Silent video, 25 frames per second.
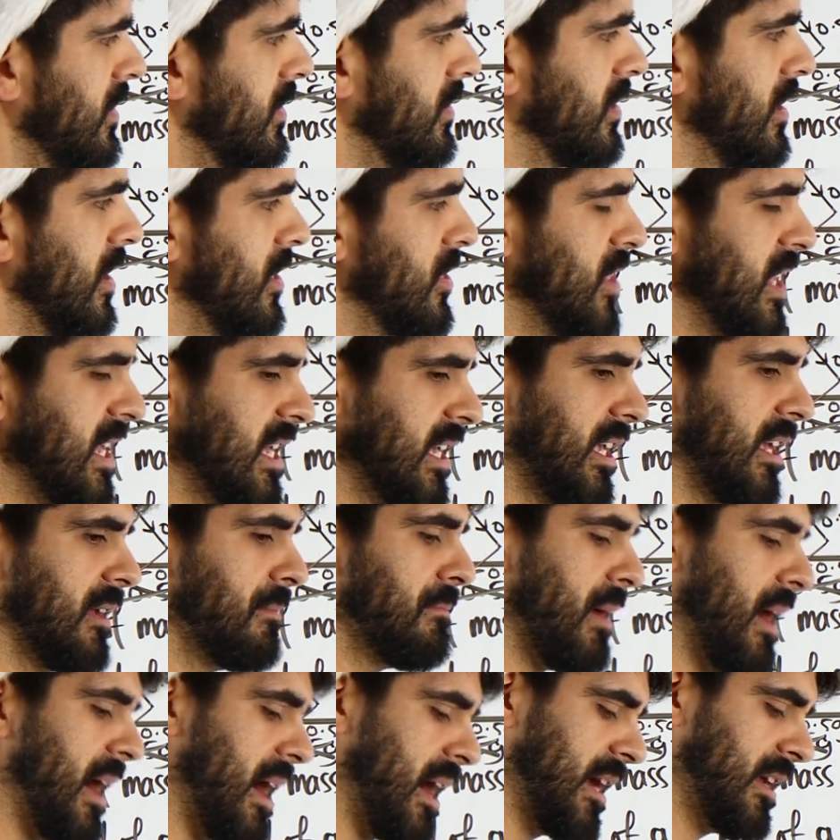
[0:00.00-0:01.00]
the thinking
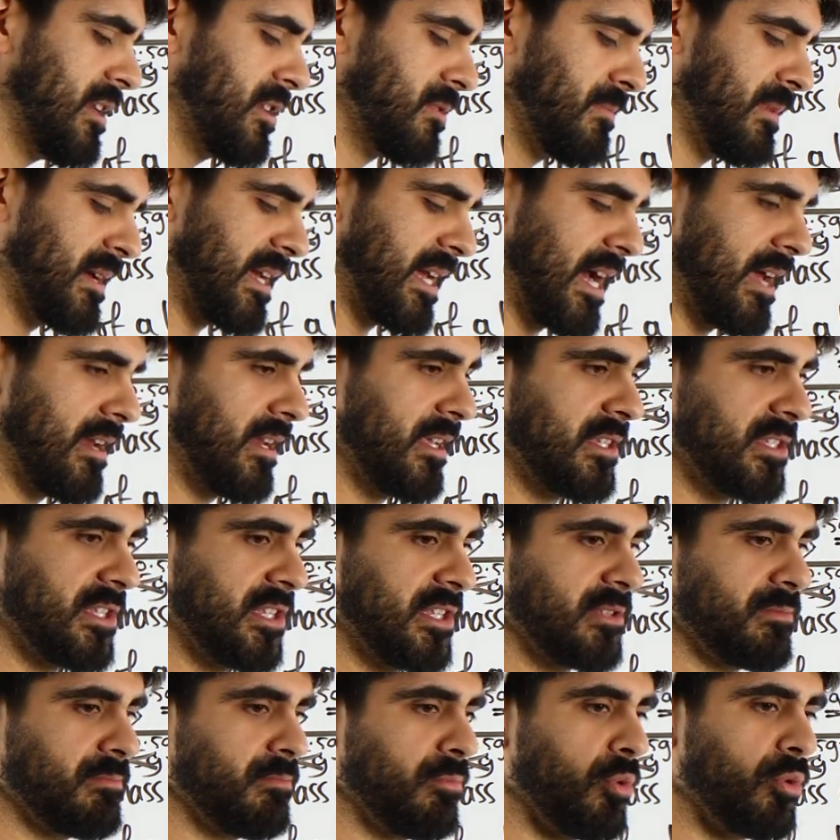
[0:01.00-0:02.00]
behind mechanics
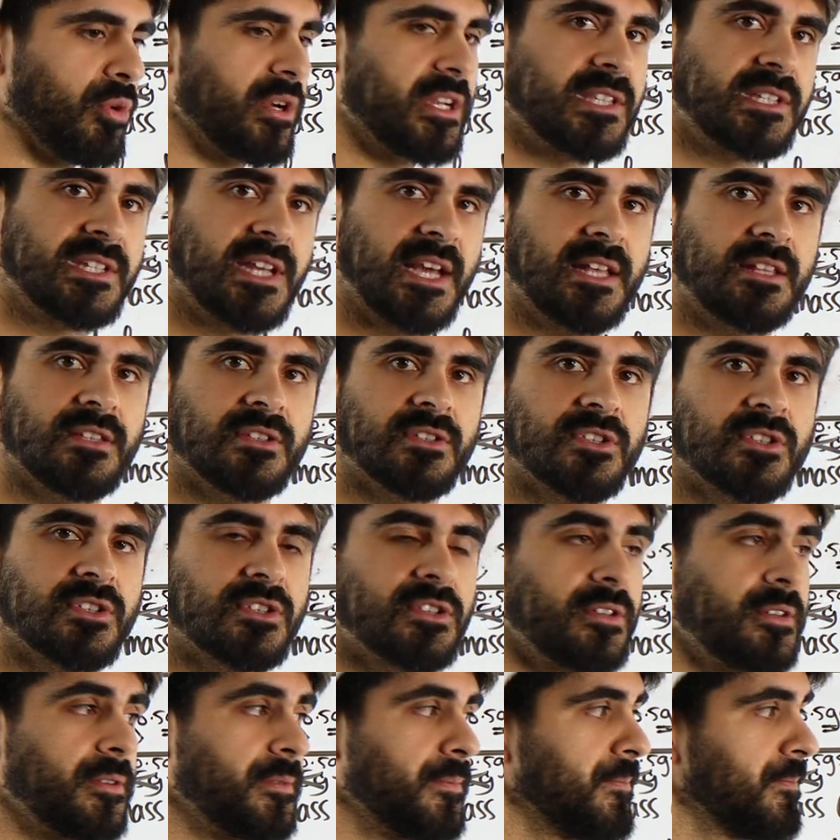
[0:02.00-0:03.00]
is more
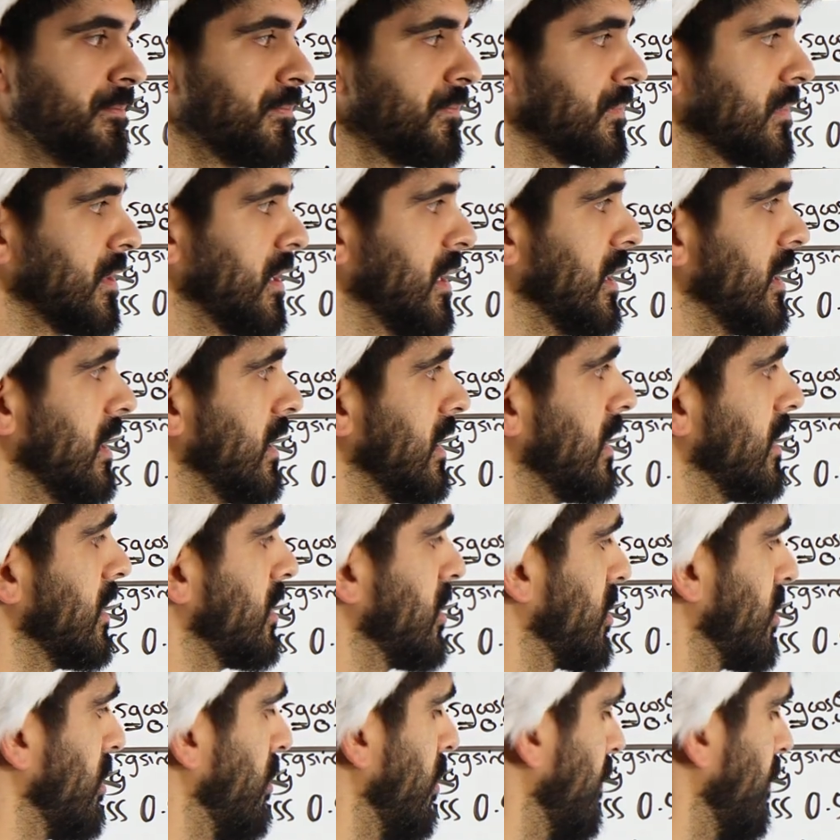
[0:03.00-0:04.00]
intense. So